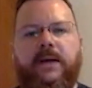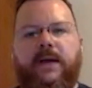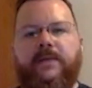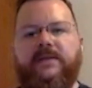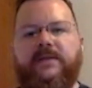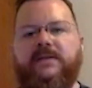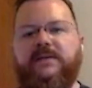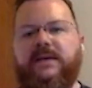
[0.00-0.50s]

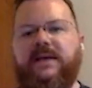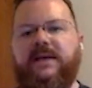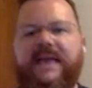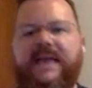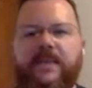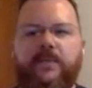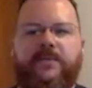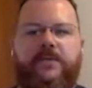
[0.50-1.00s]
And this is a
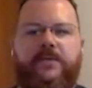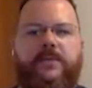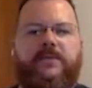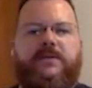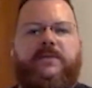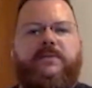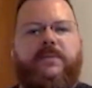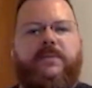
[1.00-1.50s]
key
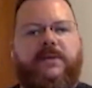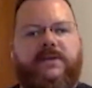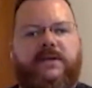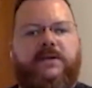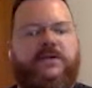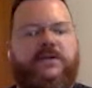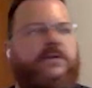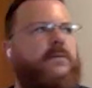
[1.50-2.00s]
performance
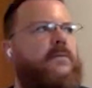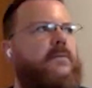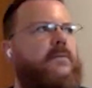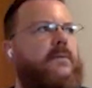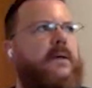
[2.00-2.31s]
optimization.